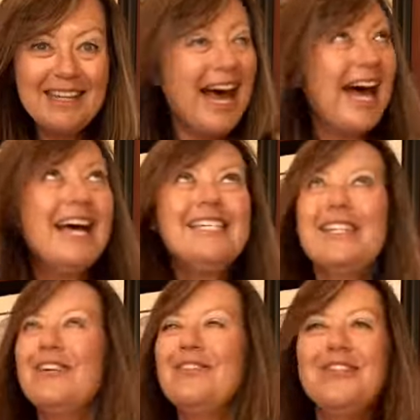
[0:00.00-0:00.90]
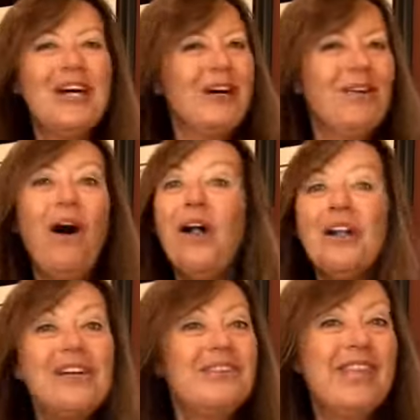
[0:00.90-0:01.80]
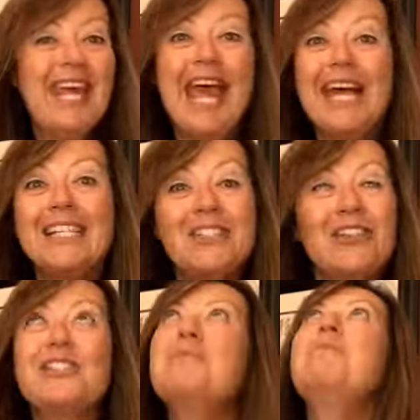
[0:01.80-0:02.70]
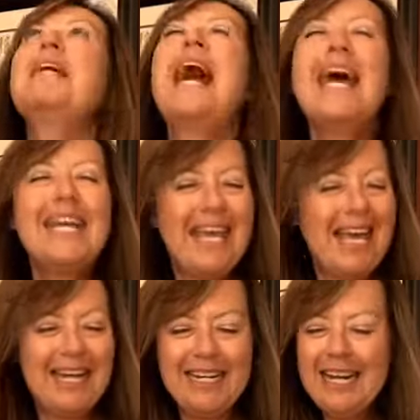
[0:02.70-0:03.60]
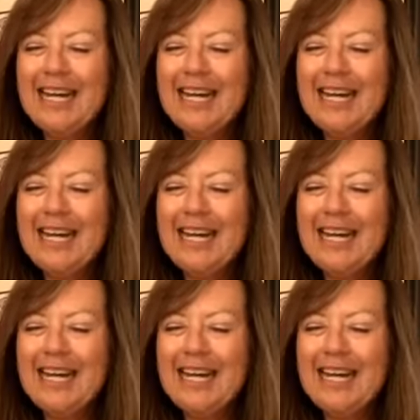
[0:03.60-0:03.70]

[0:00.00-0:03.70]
I don't know all of the answers, but I can